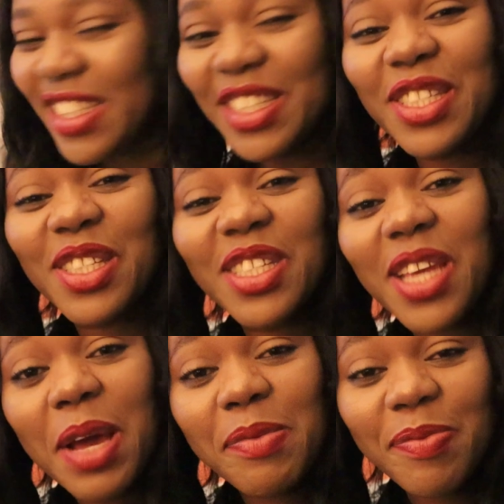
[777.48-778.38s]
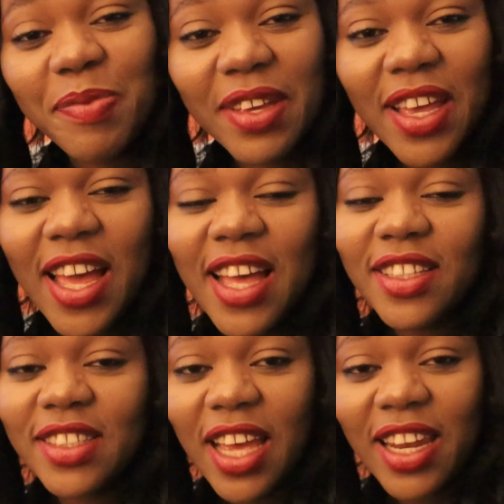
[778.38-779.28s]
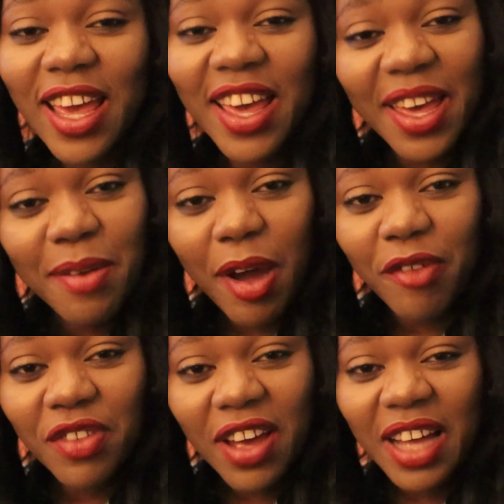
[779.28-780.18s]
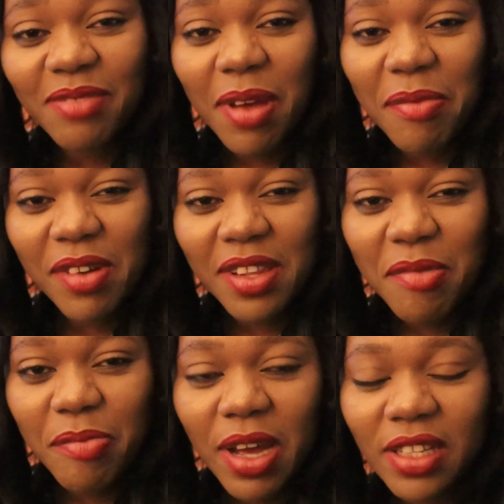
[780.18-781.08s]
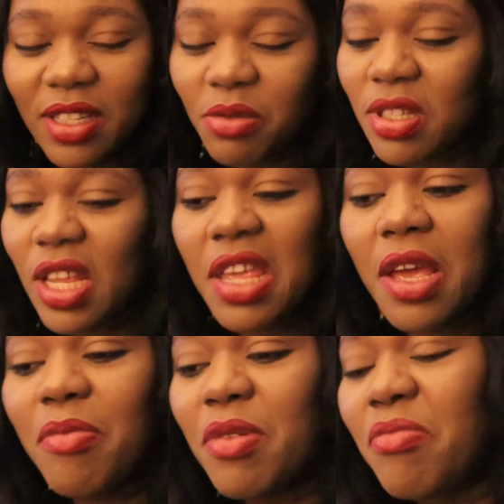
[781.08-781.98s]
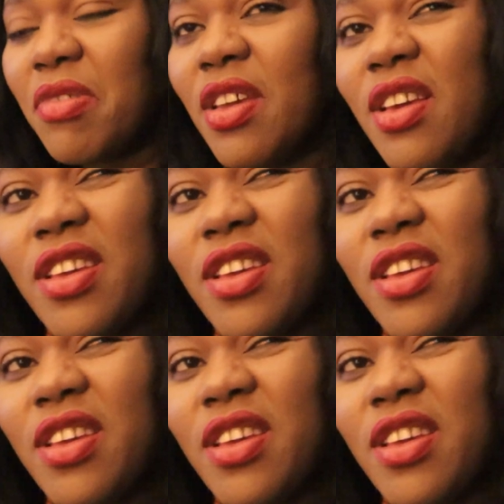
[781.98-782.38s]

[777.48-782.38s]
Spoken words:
She used to yab me. 10 a.m. I've not had my morning bath. She will start yabbing me.